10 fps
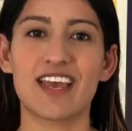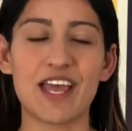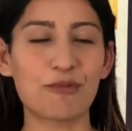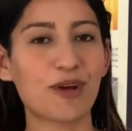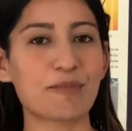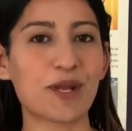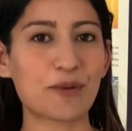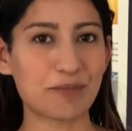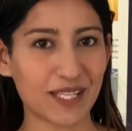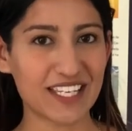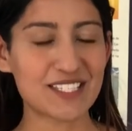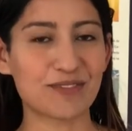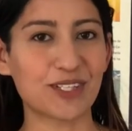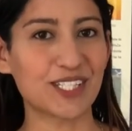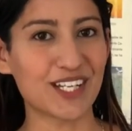And what better
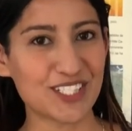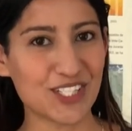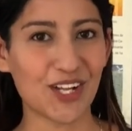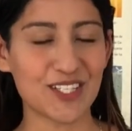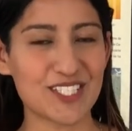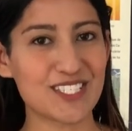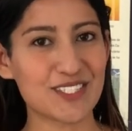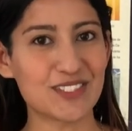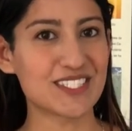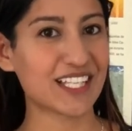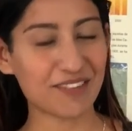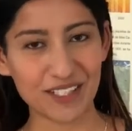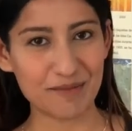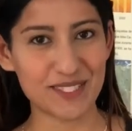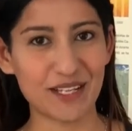place for a young geologist to
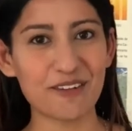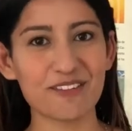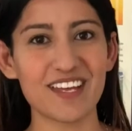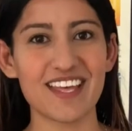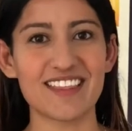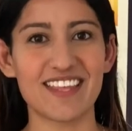discover himself